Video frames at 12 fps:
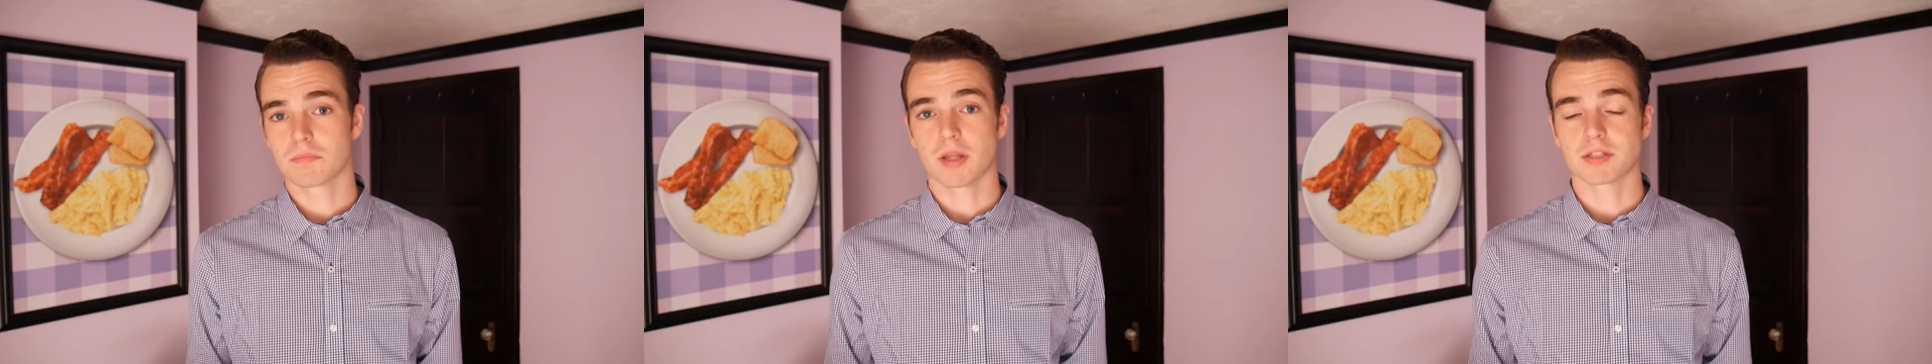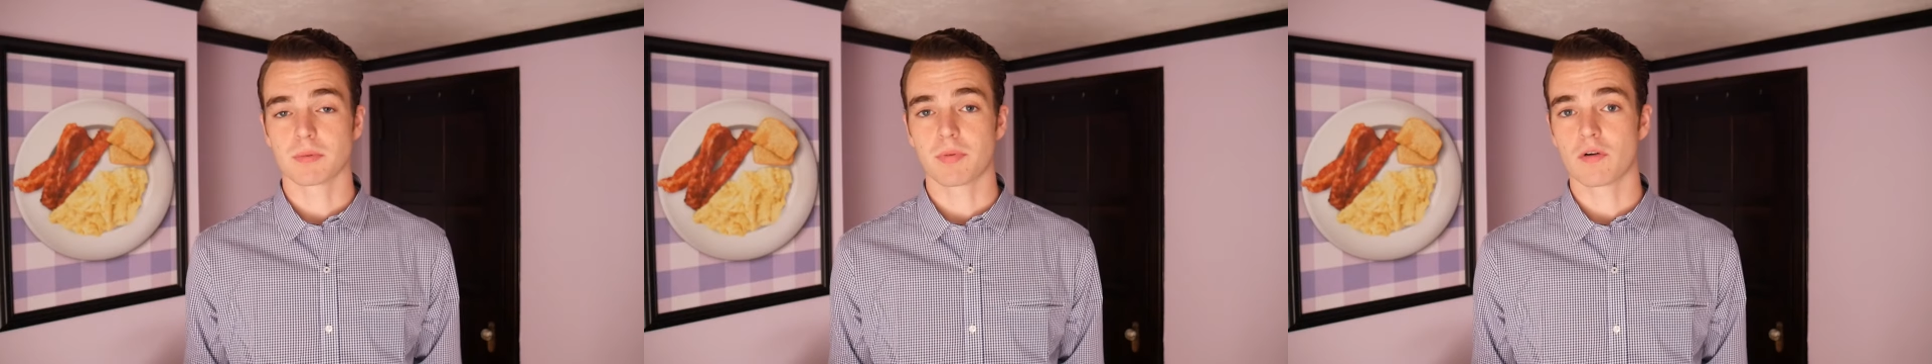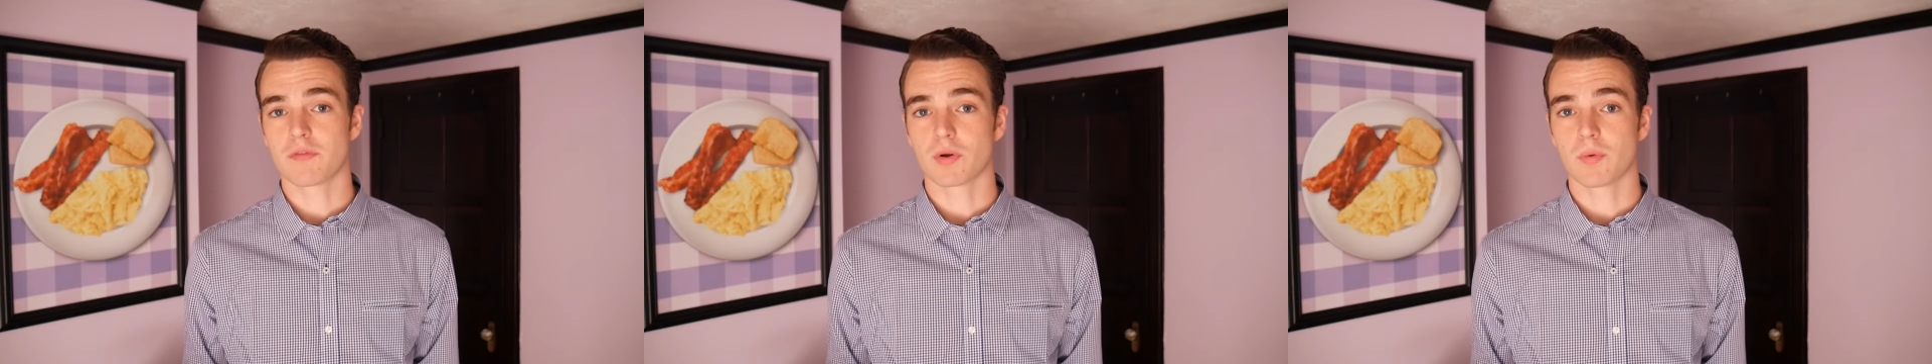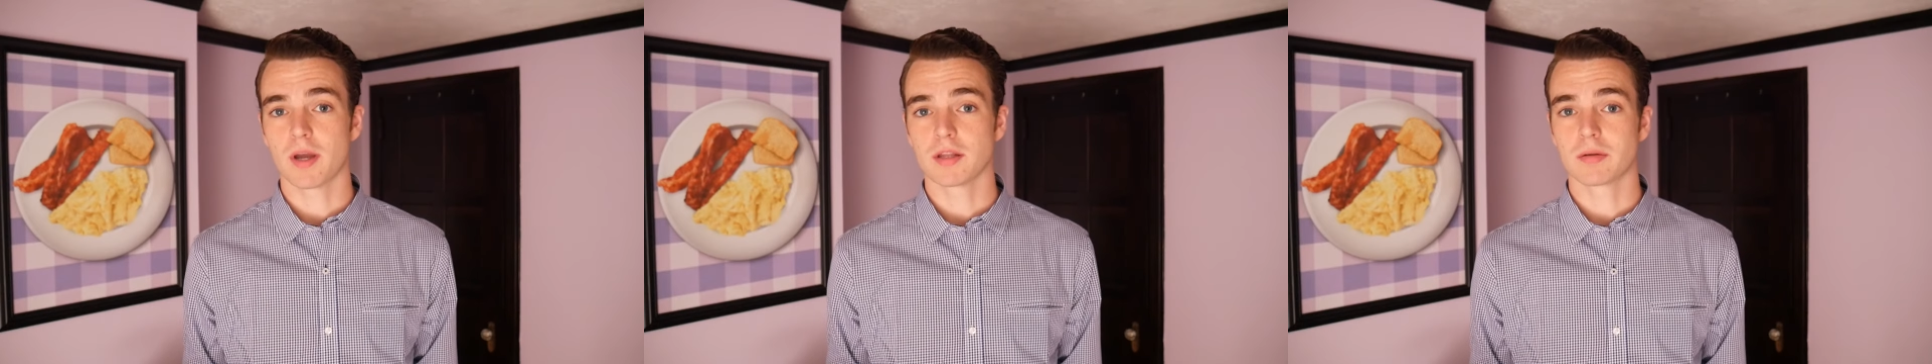that's the perfect
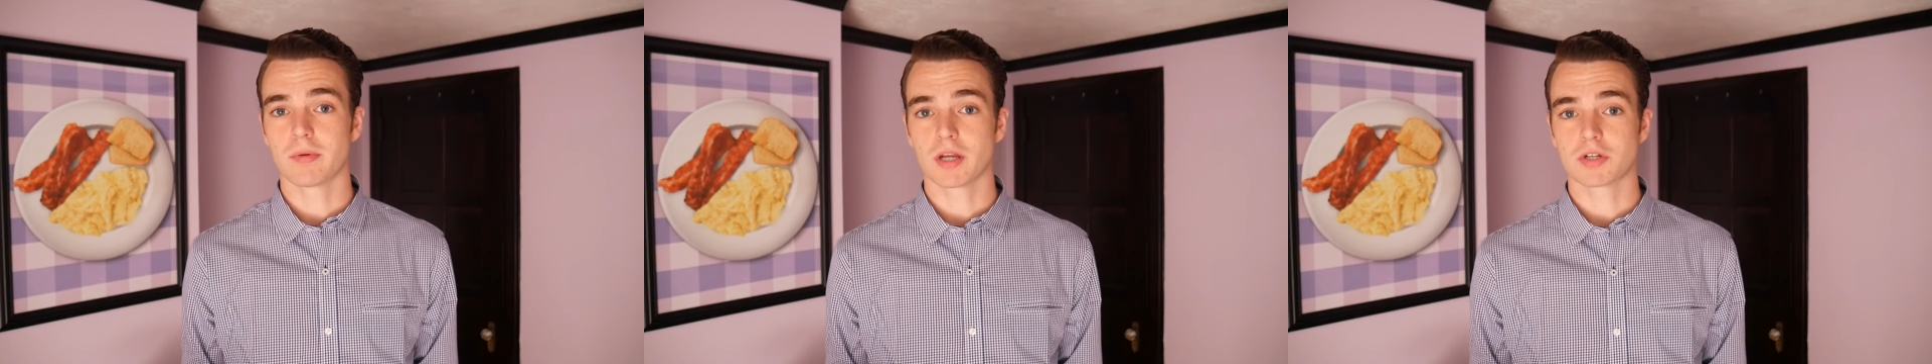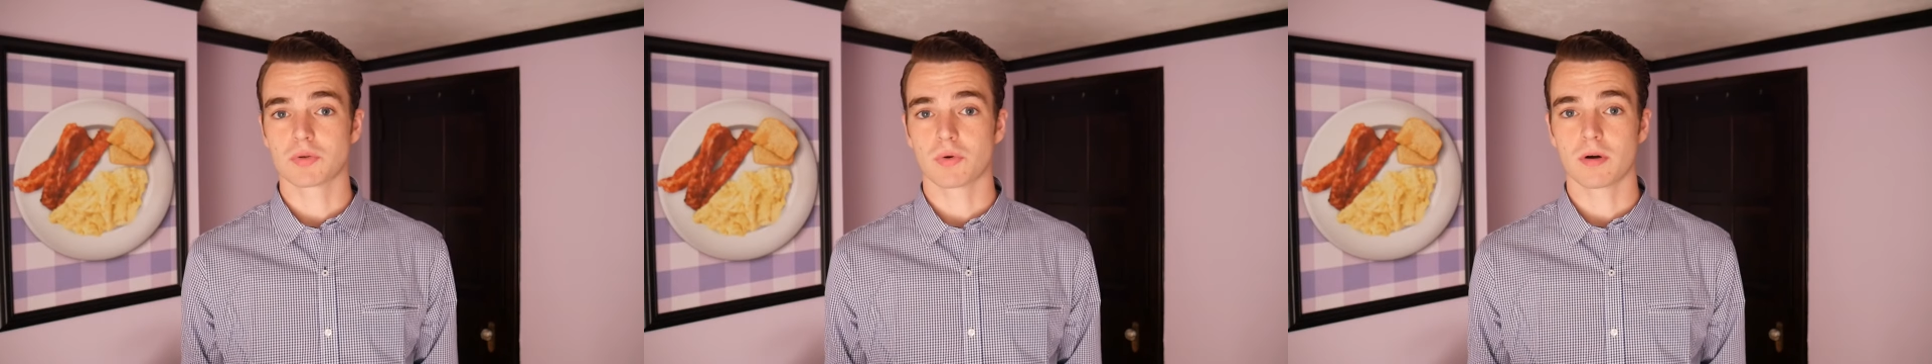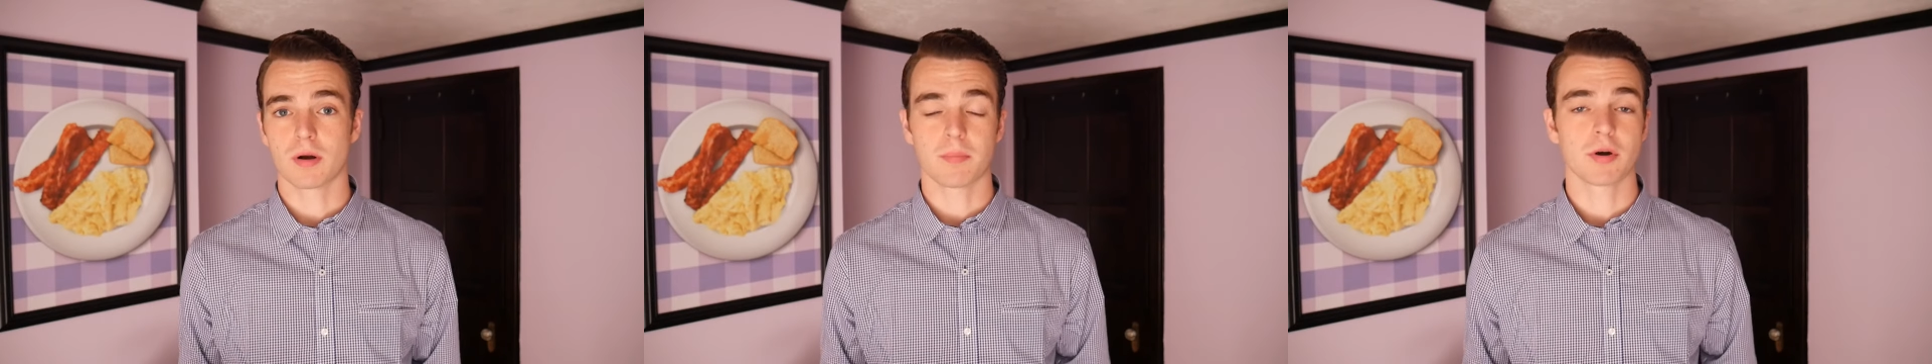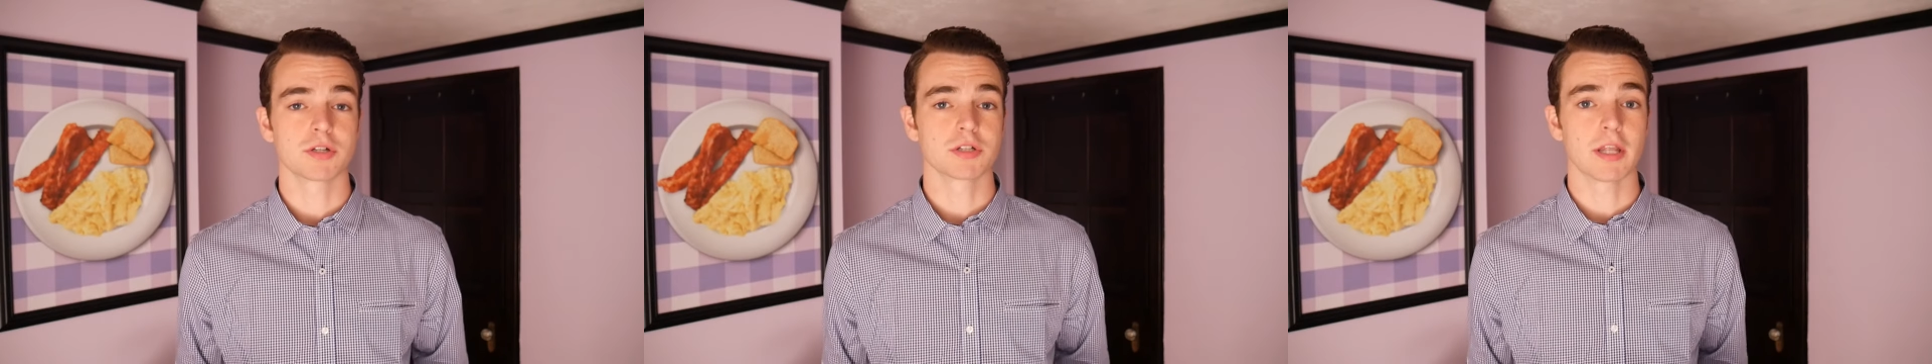way to make sure a
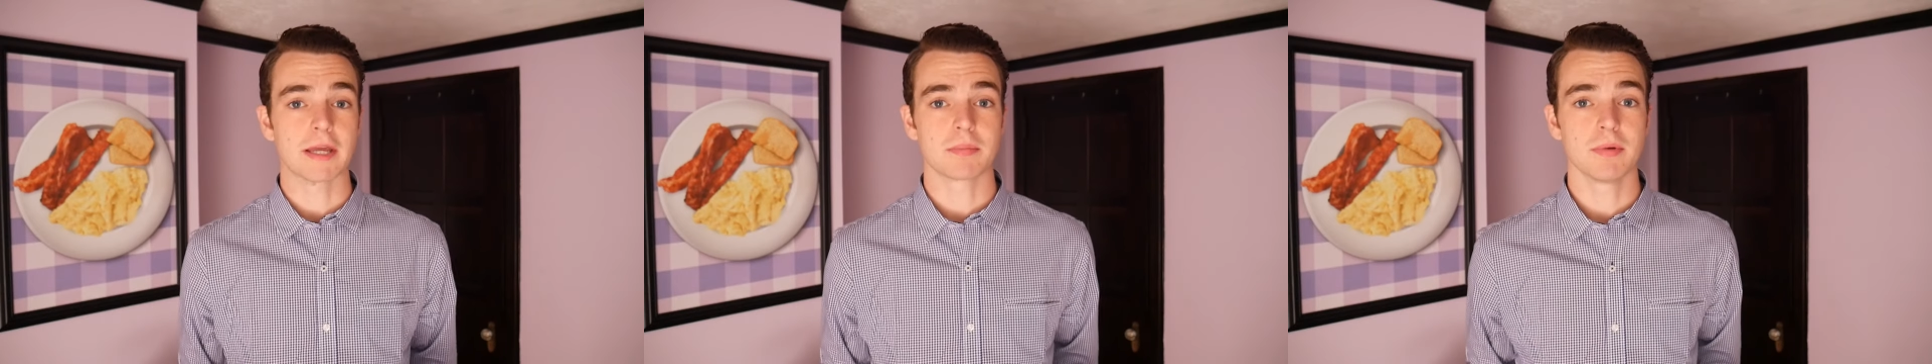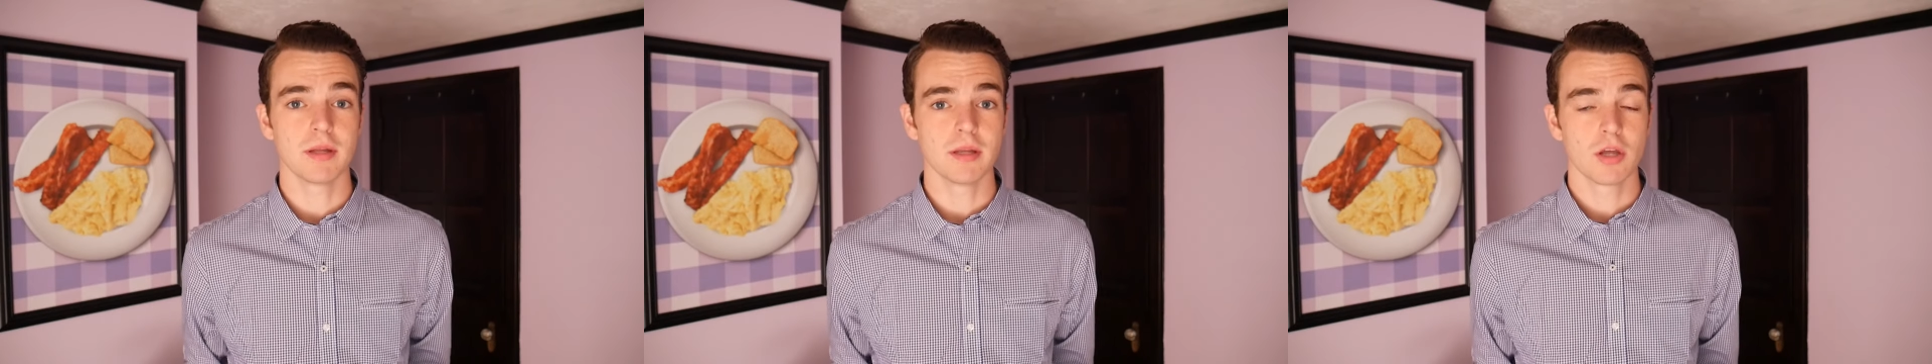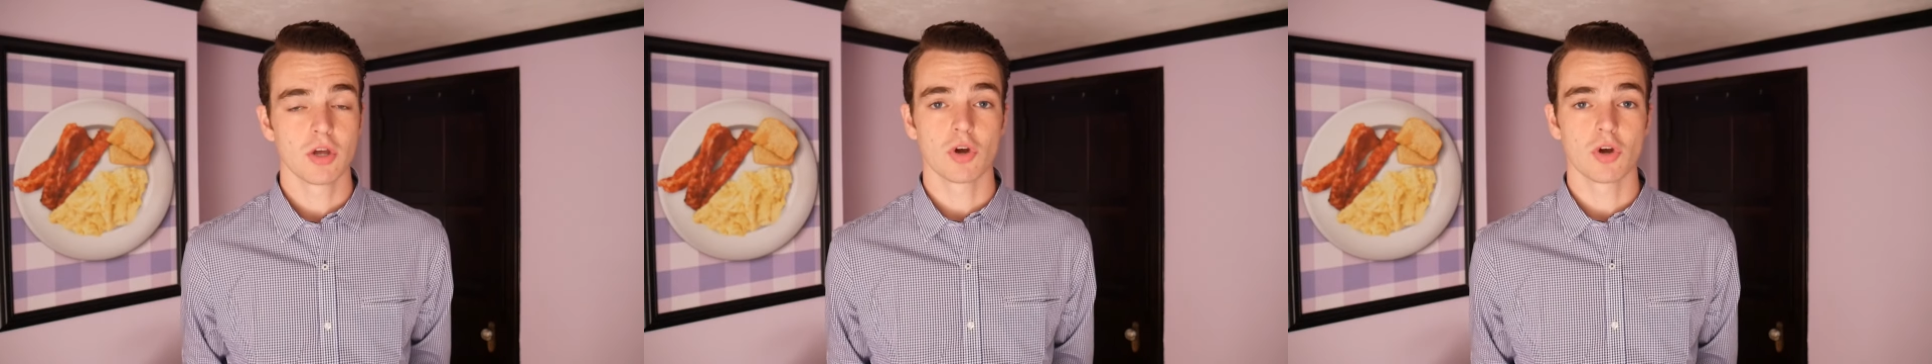person like me,